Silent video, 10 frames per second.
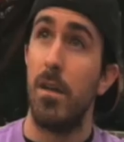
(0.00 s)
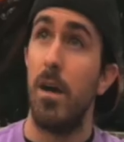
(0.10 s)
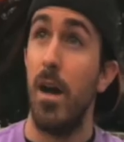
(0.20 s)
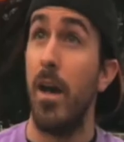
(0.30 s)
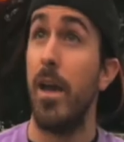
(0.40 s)

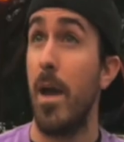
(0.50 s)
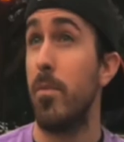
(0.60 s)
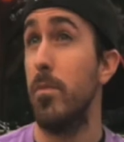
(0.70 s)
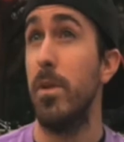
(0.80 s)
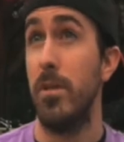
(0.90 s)
I
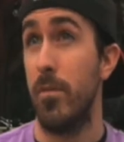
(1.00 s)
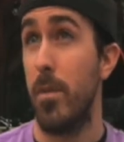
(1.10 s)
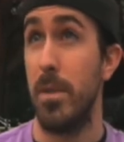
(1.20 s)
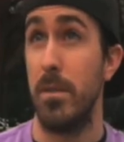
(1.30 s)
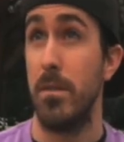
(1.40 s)
happen to be an
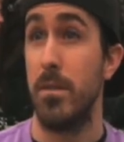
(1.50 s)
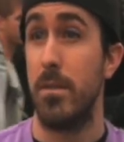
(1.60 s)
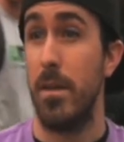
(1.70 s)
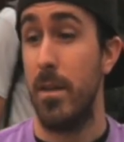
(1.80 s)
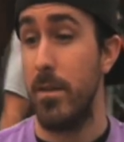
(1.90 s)

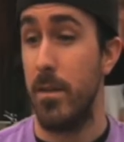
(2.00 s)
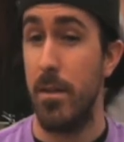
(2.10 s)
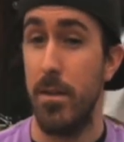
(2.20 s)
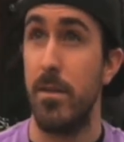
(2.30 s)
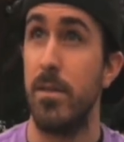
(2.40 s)
environmentalist, and
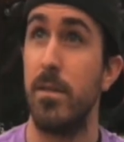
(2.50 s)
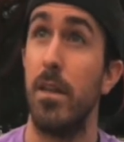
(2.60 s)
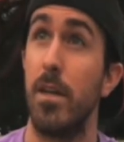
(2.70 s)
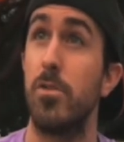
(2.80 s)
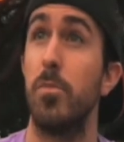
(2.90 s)
this is
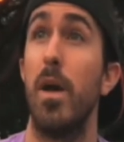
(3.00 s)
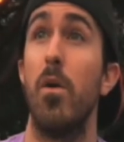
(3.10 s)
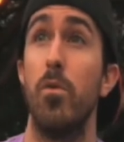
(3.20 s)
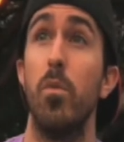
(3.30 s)
electric-powered